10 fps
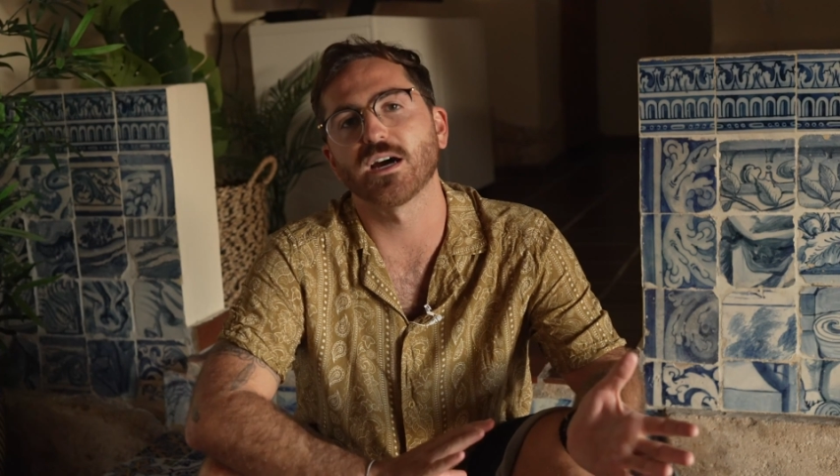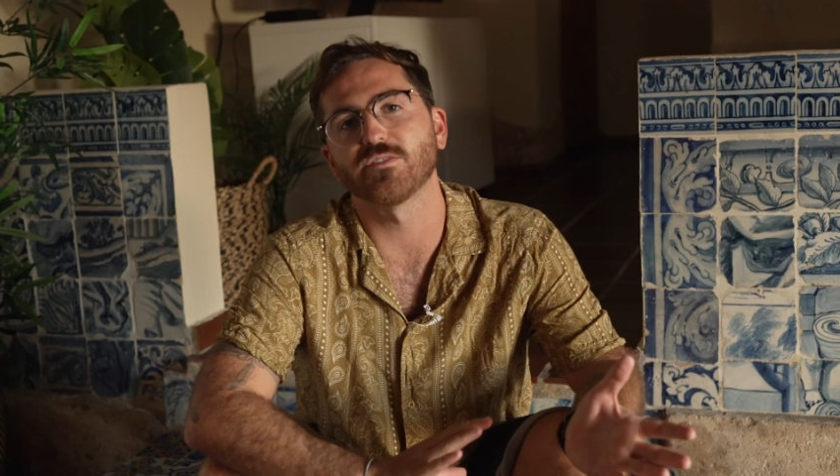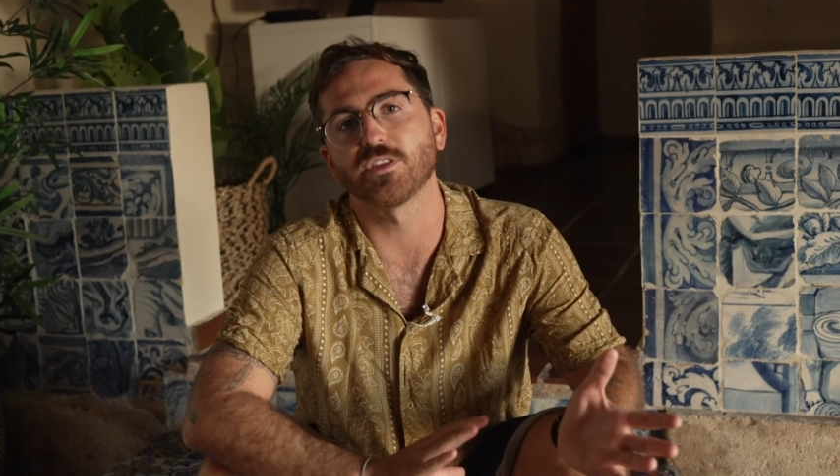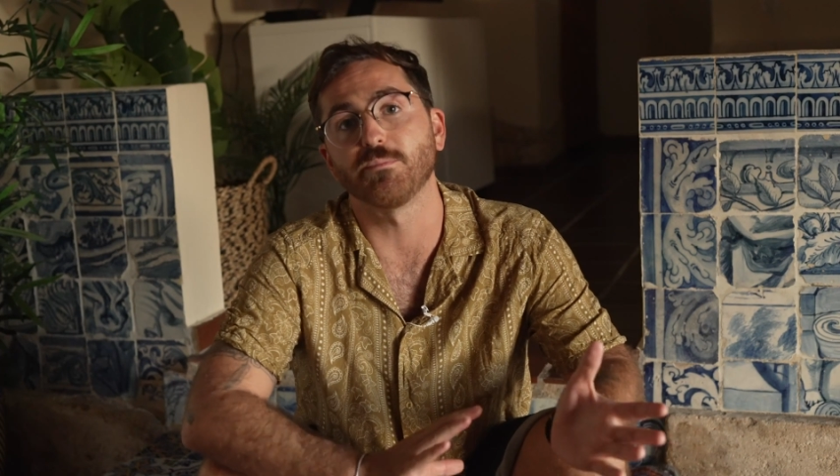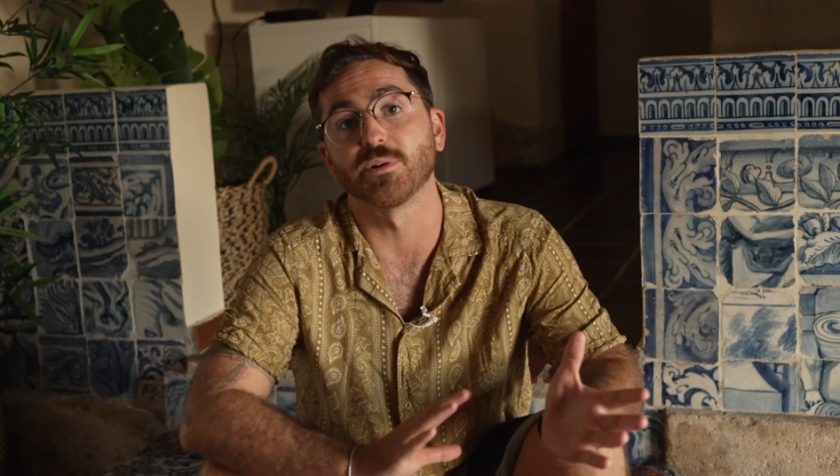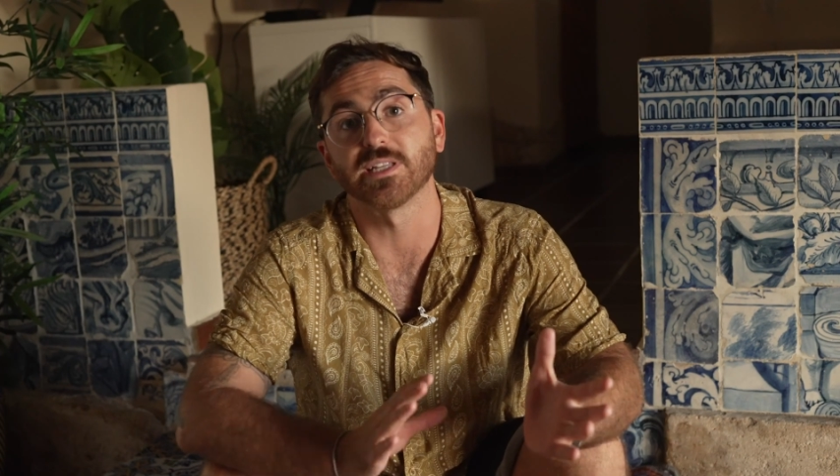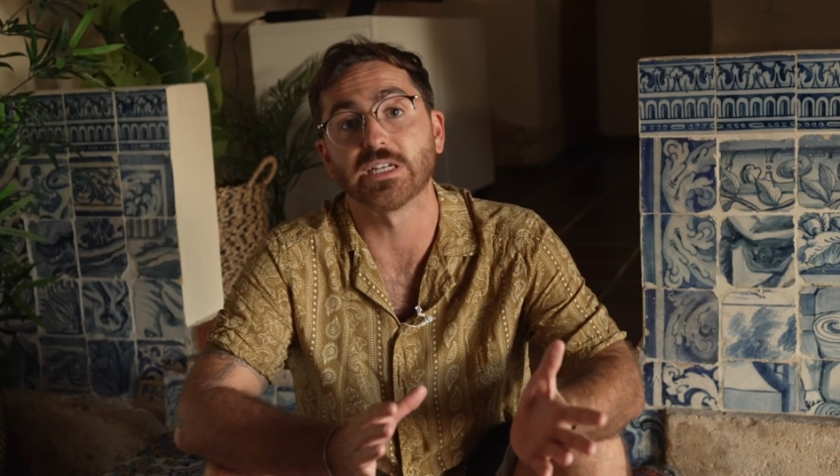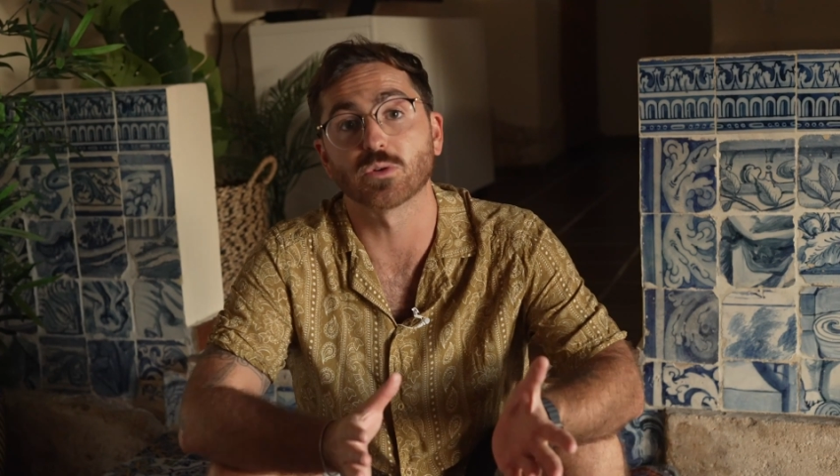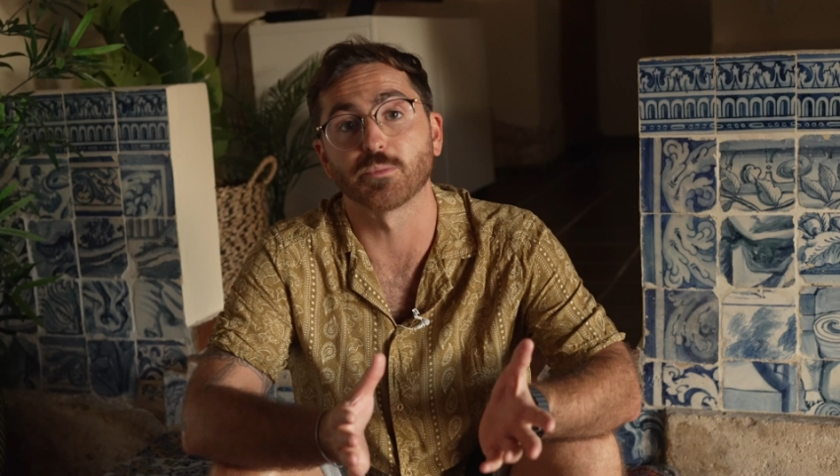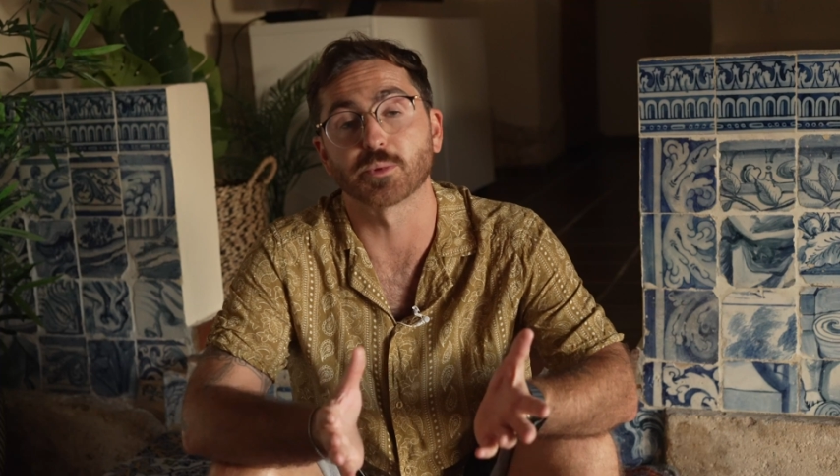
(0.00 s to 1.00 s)
of the
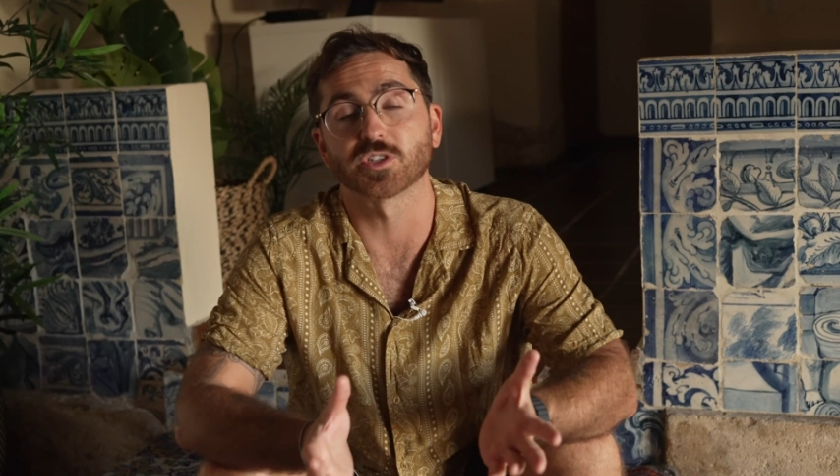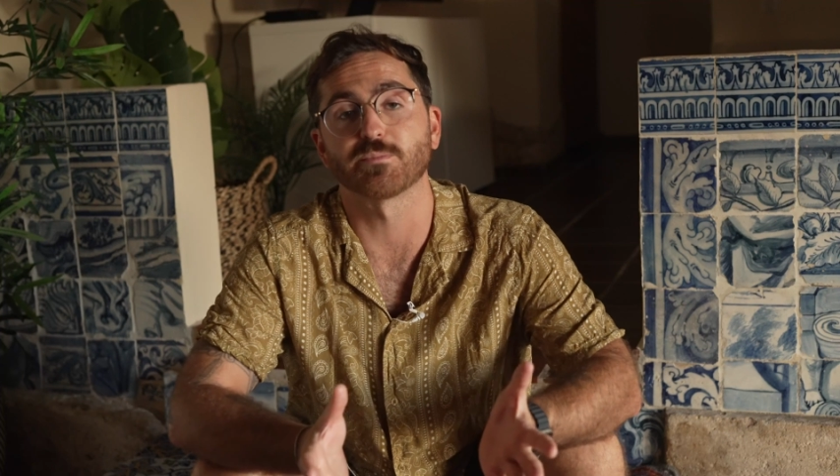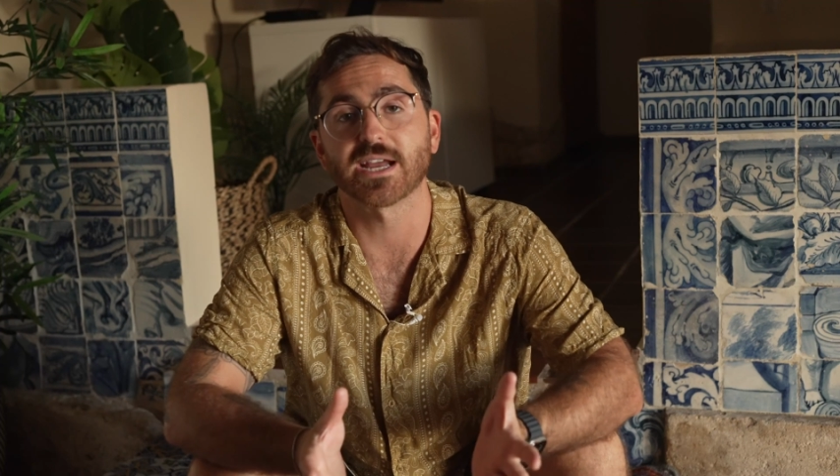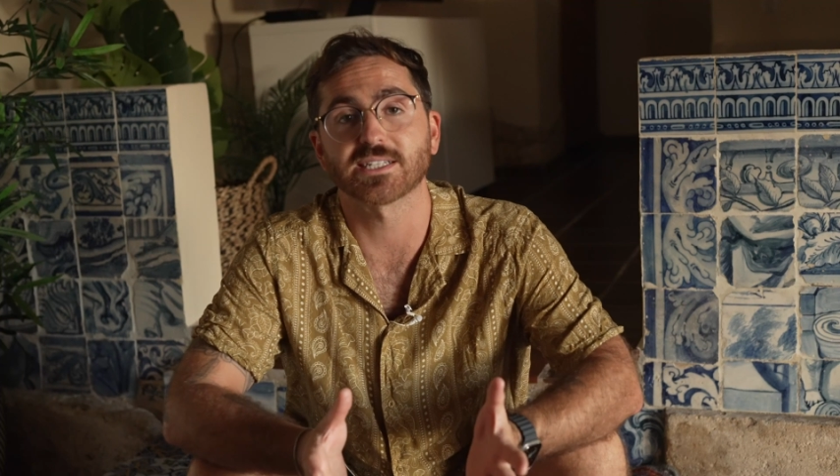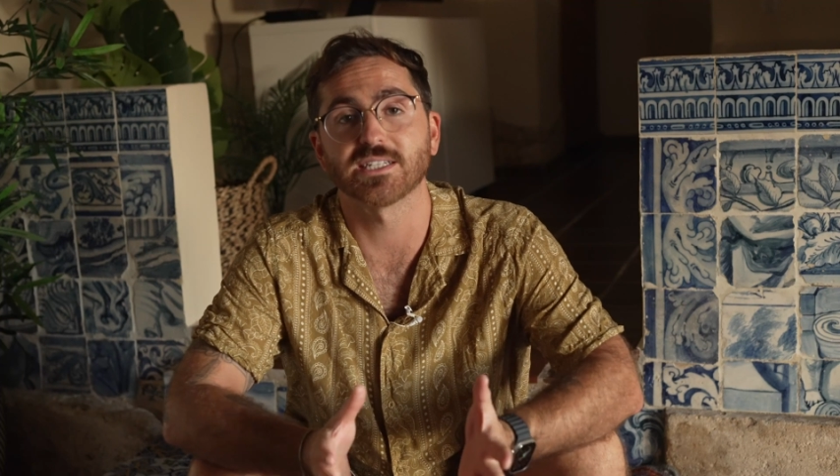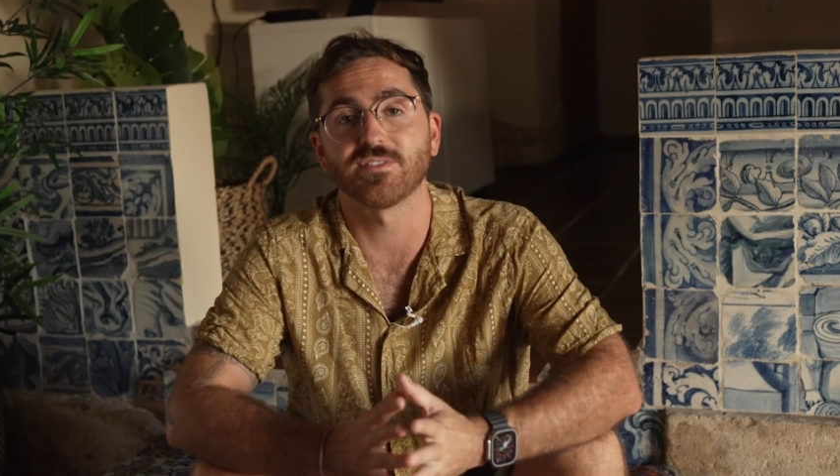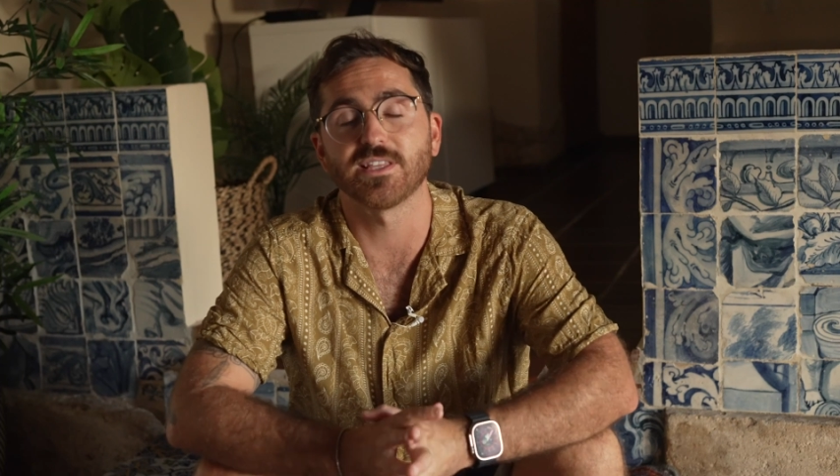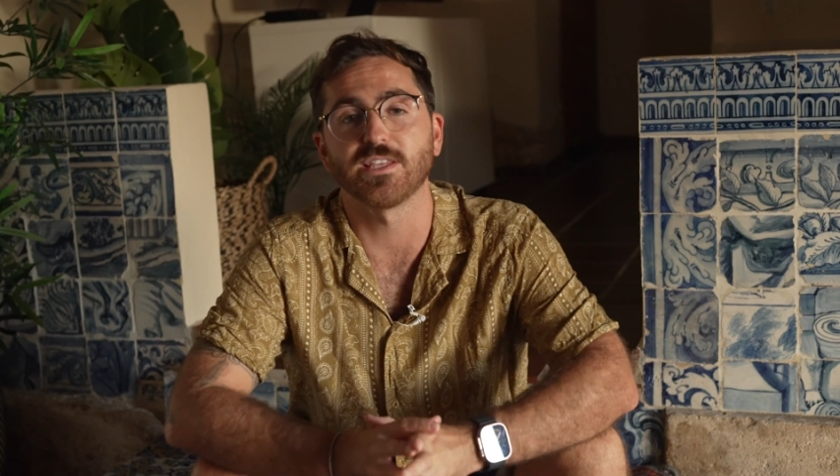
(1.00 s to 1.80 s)
political perspective